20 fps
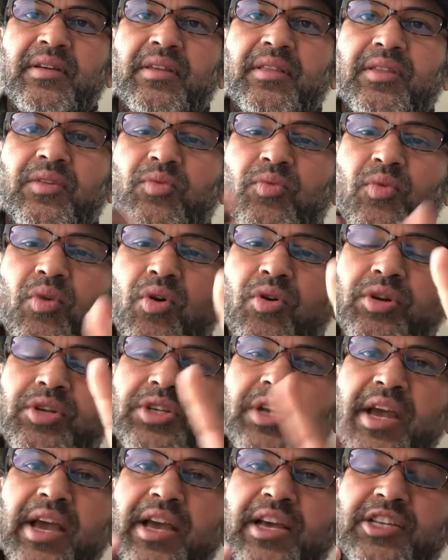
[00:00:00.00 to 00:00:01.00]
the water
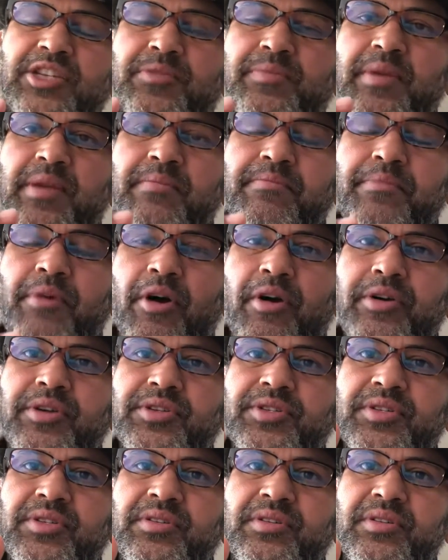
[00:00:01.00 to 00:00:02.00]
has been
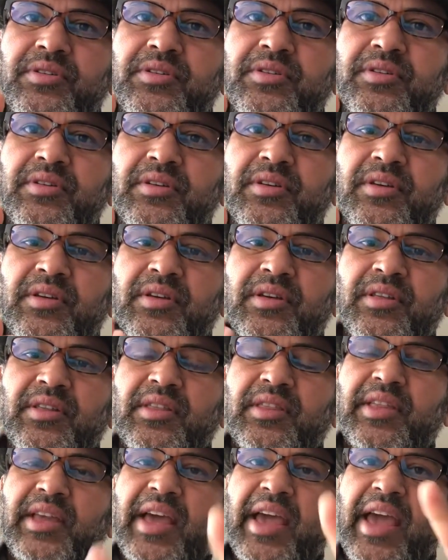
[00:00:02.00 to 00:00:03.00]
poisoned,
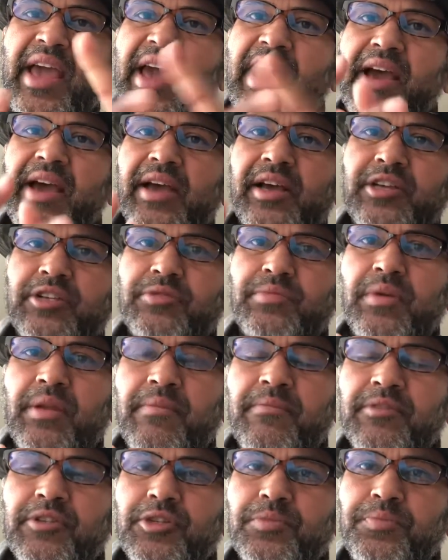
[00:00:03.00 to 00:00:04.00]
the air has been
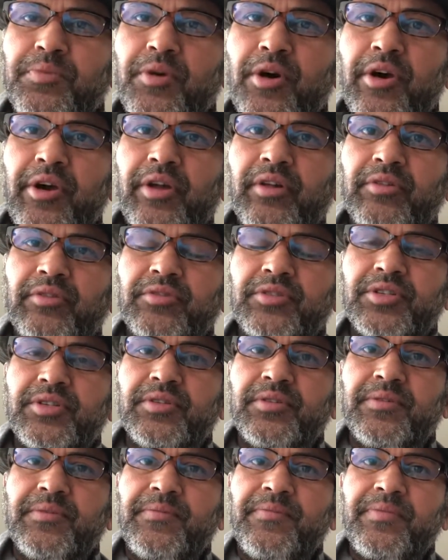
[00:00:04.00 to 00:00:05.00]
spoiled
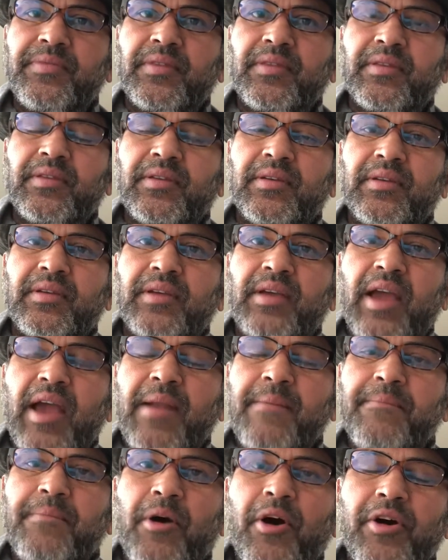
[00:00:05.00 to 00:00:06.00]

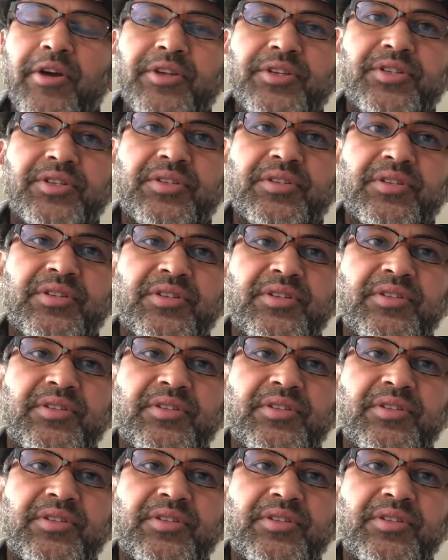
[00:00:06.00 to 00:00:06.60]
and poisoned